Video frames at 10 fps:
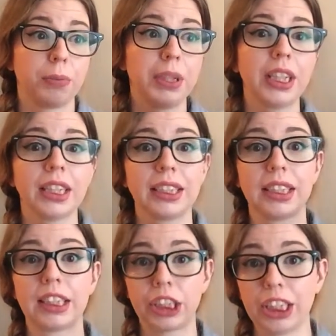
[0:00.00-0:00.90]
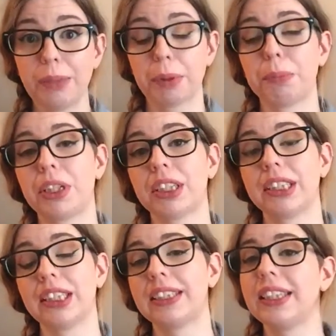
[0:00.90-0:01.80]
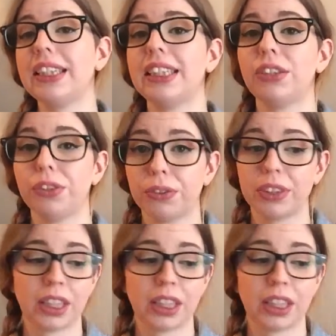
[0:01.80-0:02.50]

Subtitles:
because it's cheap and because it's easy to use,